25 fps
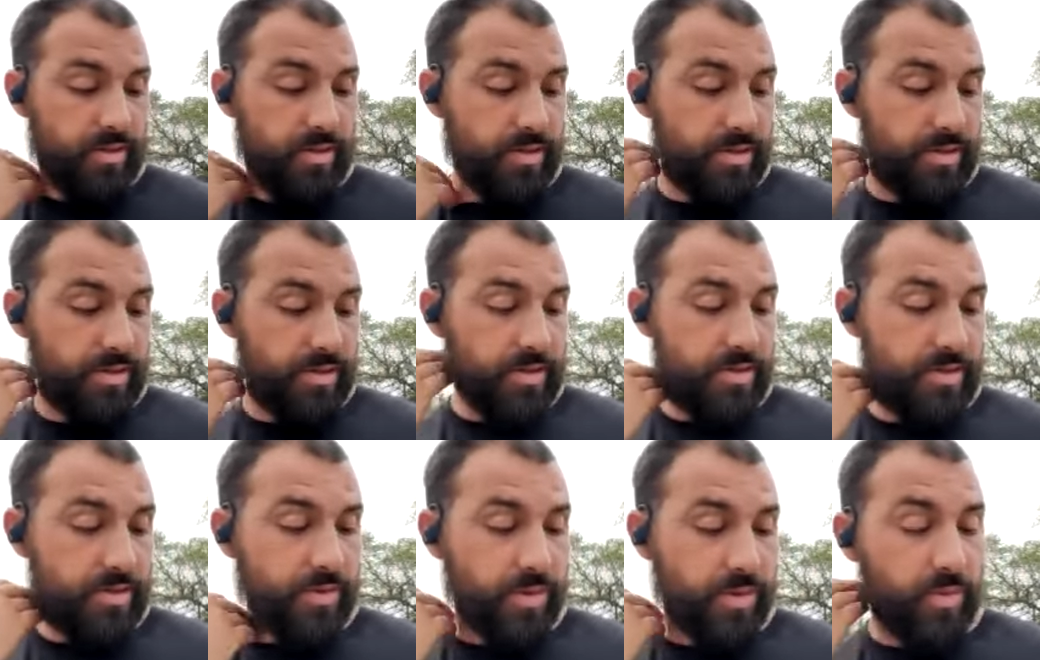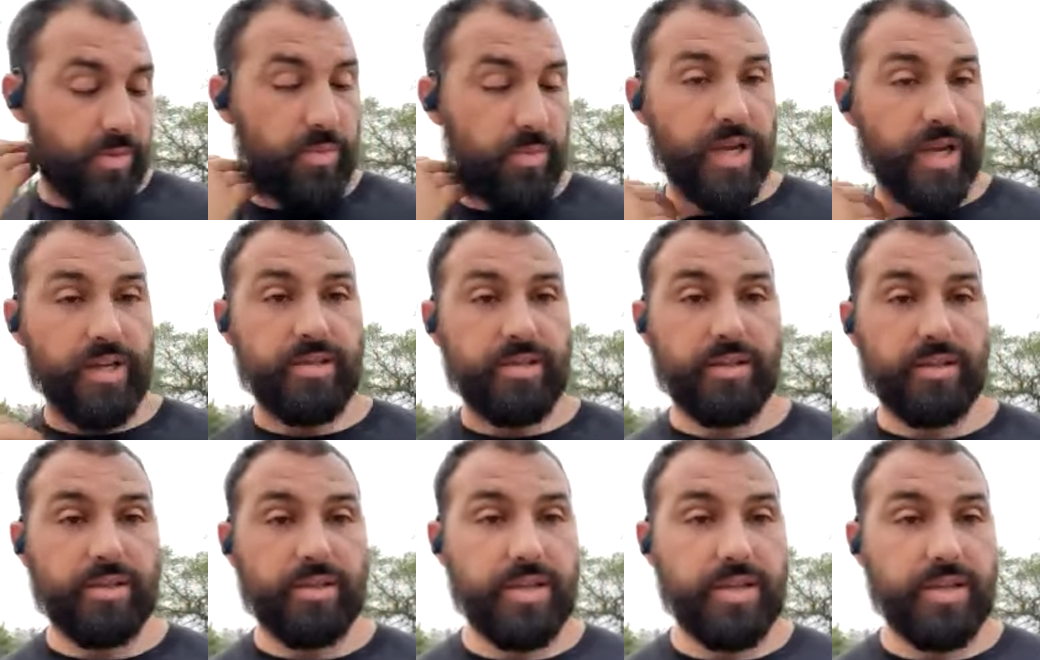Or
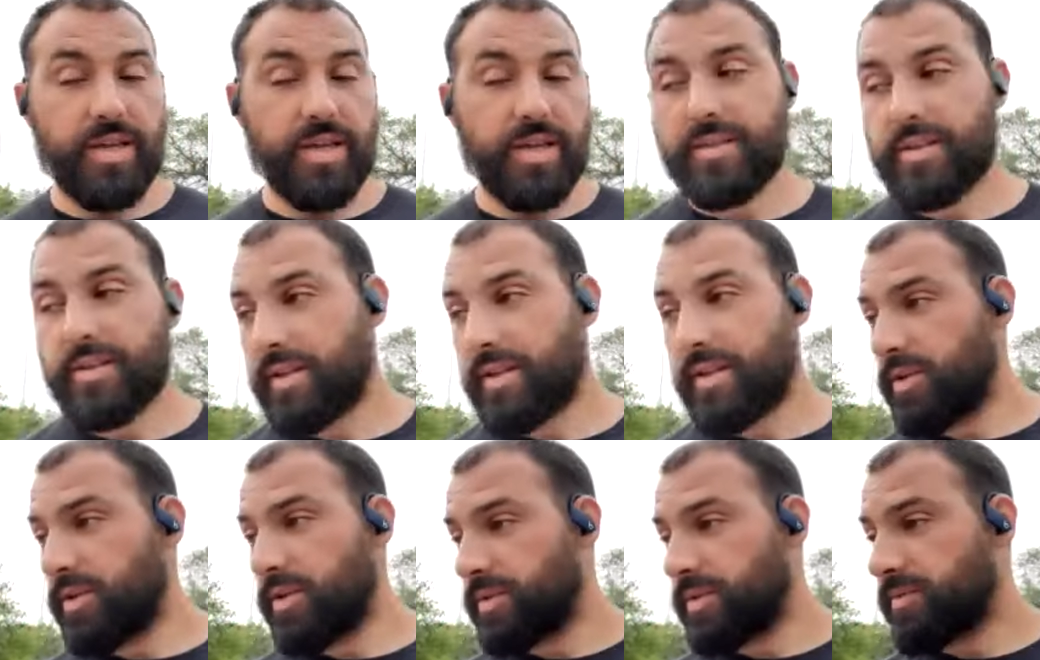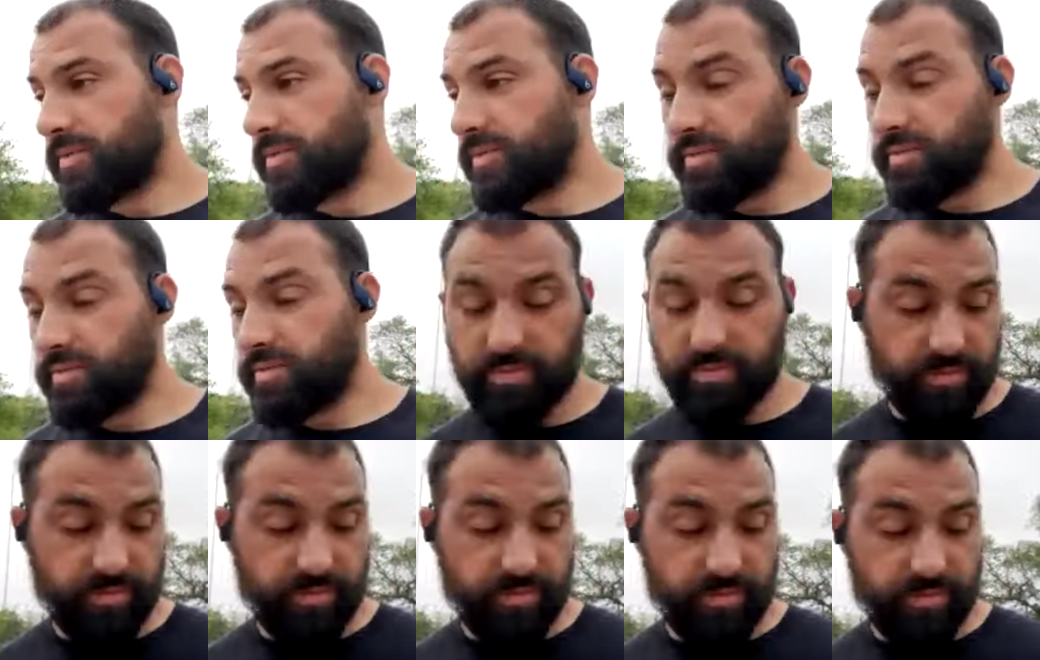paintings, yes. You
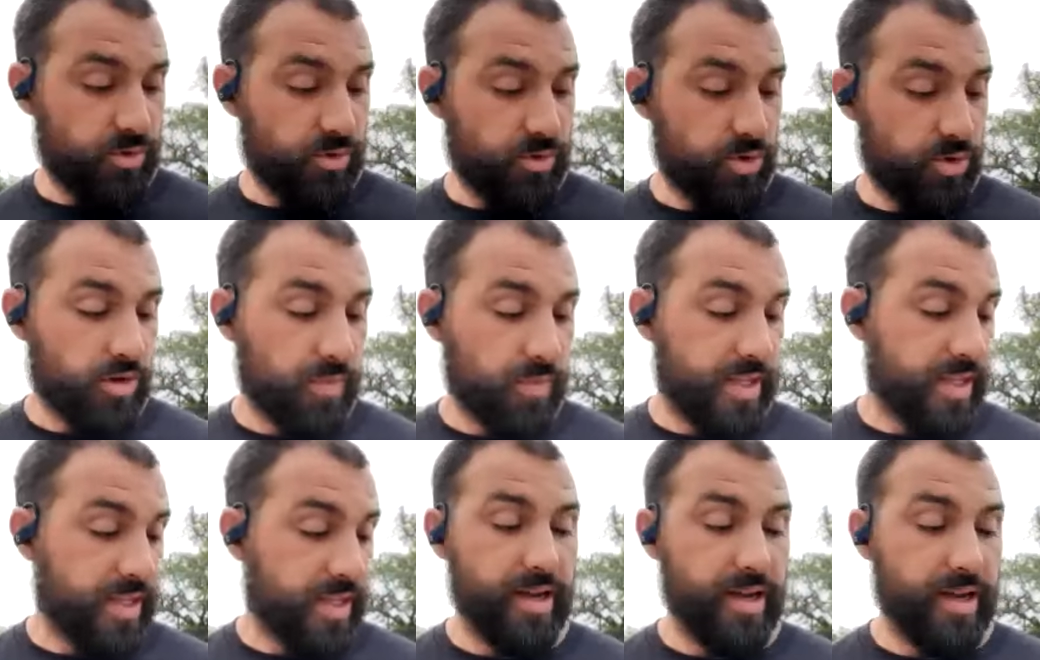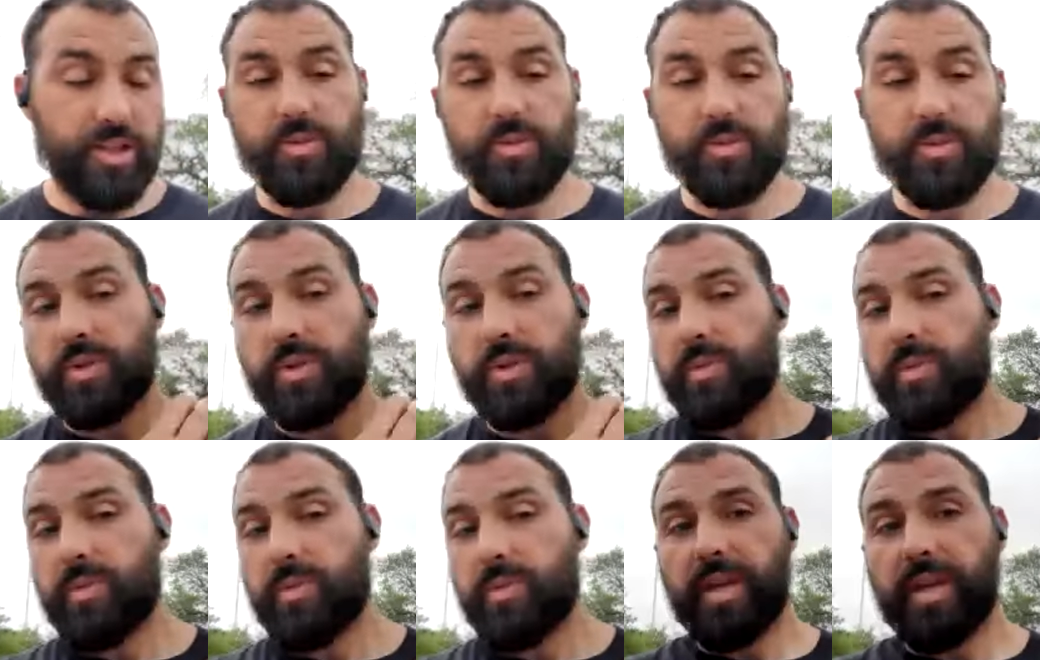should have made that announcement at the
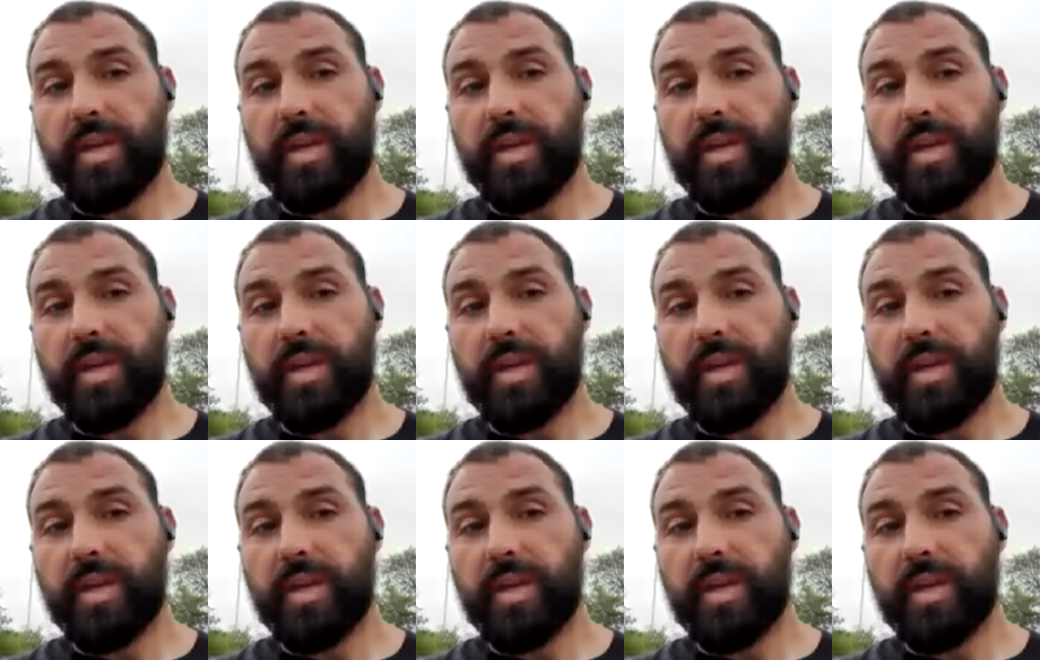beginning.